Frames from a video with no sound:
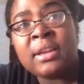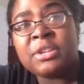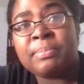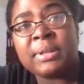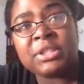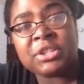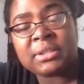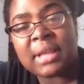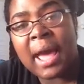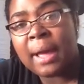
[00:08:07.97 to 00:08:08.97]
but
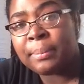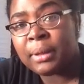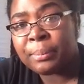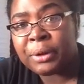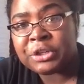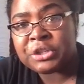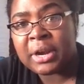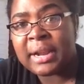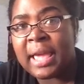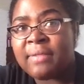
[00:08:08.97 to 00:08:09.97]
just the high blood pressure.
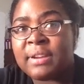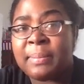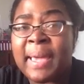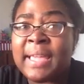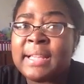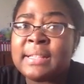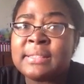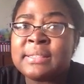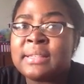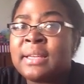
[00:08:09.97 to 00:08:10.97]
I didn't have any
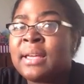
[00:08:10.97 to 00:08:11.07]
pains.